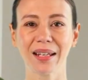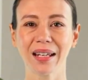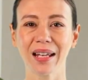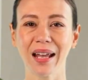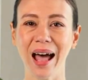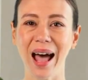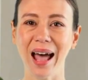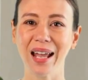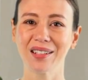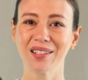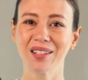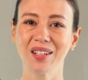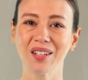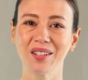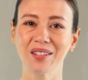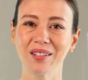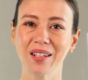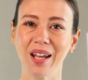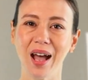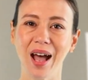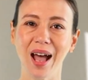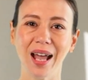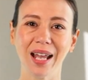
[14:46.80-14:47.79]
As an
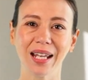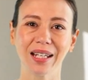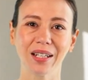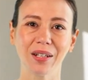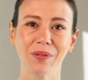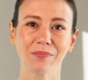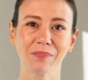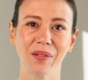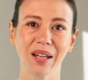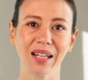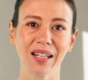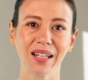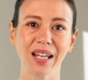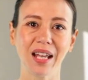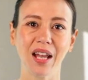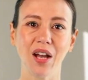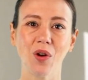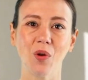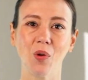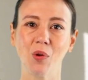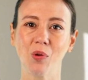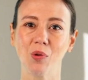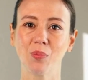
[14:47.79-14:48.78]
aside, my
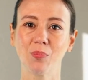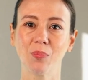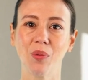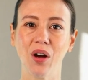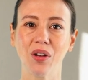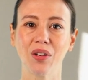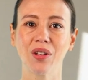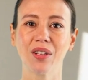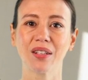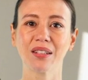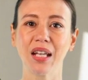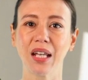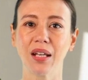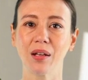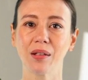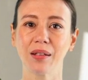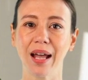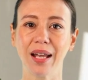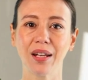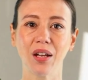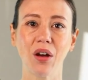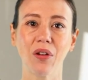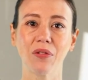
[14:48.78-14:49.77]
dear old mother got a
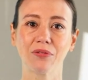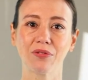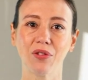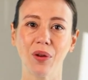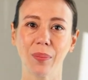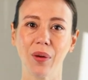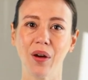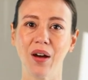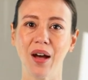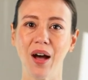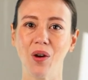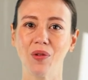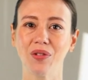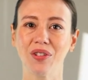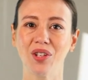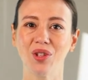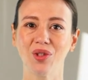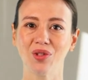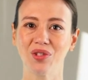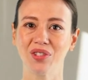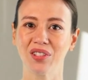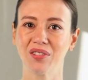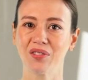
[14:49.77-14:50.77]
letter from her health
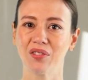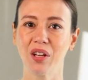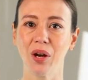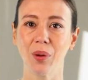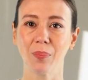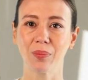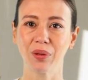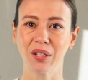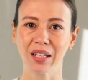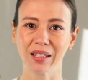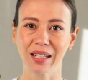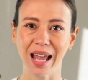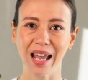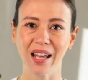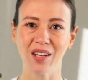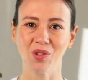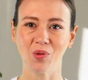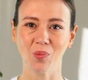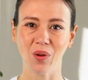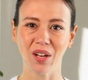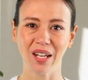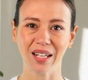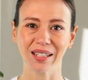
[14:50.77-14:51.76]
insurance company
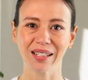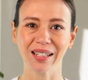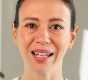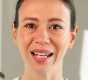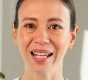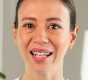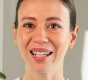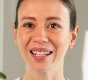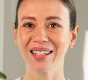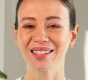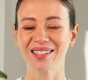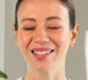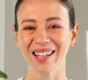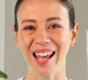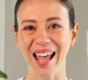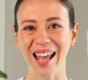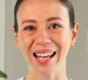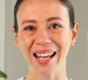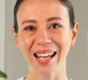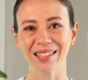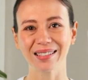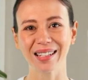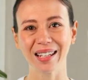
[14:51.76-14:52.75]
last week
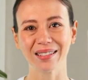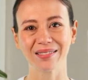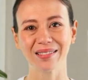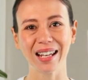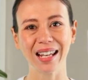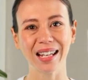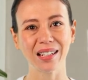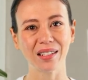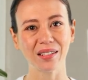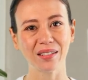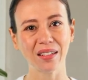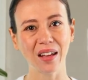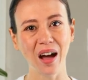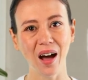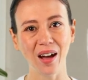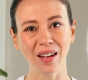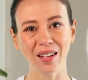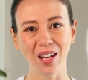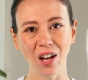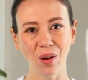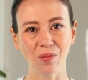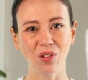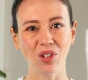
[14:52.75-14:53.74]
stating that they could not
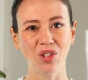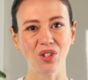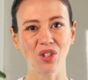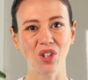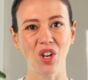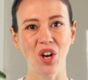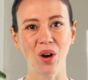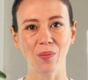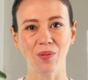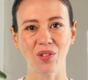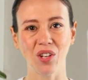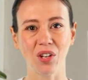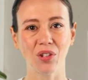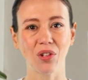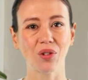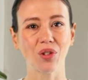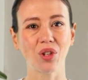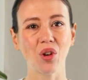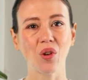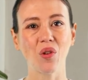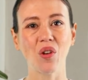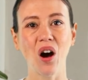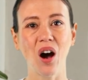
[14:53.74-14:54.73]
come to terms on a
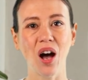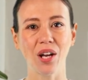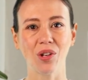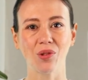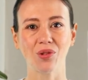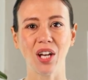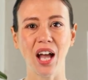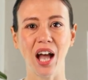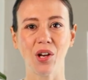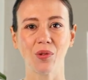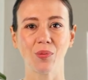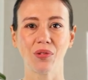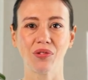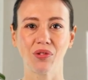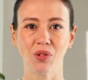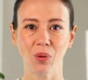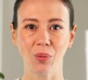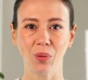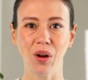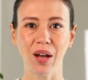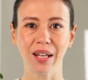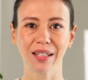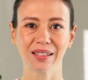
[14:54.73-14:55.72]
new contract with her
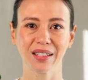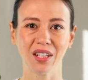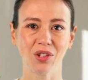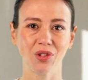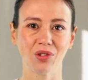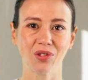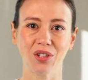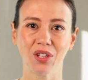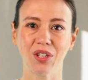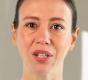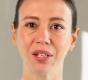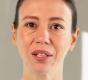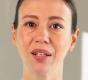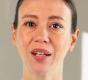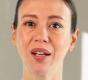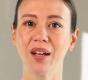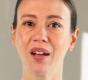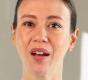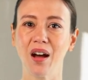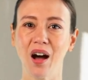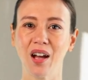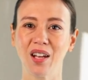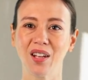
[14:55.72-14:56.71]
practitioner,
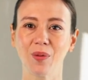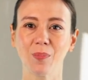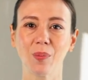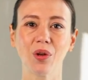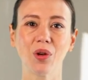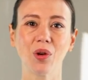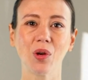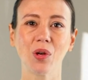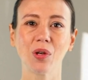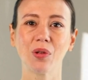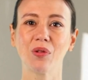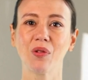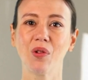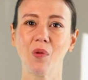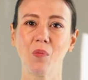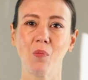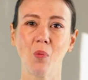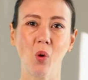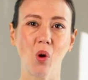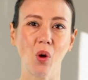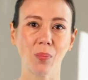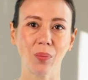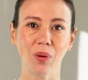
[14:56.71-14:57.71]
hospital,
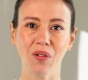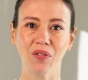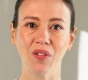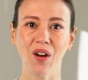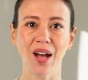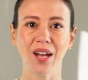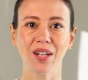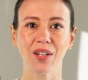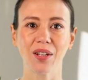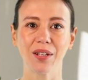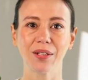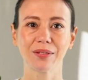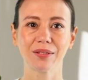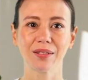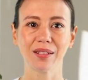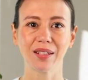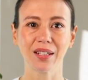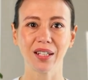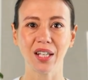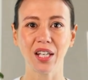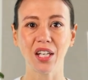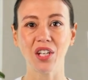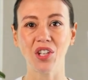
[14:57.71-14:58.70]
or provider.
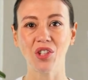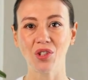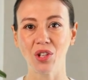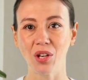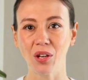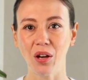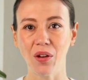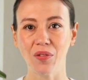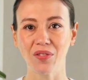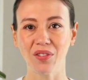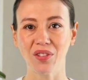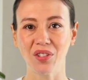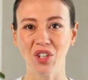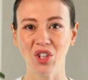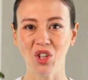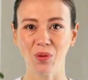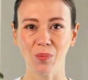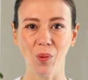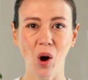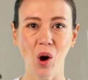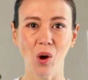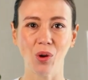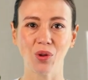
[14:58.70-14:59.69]
She lives in a
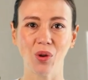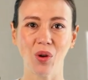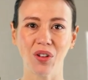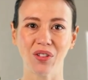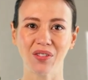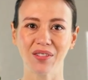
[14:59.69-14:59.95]
small North